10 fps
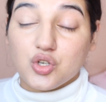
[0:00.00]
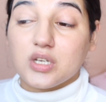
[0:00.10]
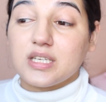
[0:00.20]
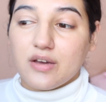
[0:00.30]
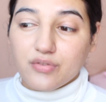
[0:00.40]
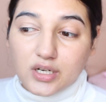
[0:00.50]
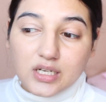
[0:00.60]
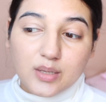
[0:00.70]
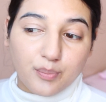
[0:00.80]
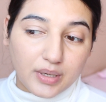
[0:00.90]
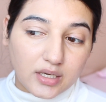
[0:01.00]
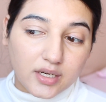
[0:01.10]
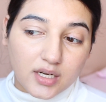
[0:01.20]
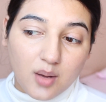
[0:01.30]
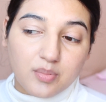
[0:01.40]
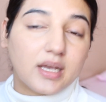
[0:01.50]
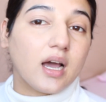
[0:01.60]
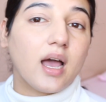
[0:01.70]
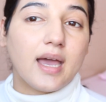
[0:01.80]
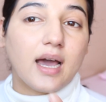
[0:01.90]
You can definitely build it up. Like
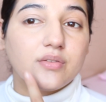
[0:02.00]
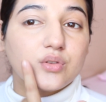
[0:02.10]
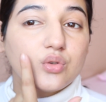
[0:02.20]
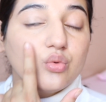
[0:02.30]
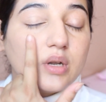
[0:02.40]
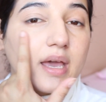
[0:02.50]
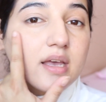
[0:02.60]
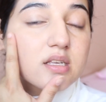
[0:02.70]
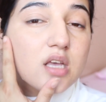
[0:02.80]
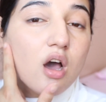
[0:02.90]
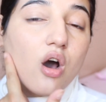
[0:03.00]
I have 2 layers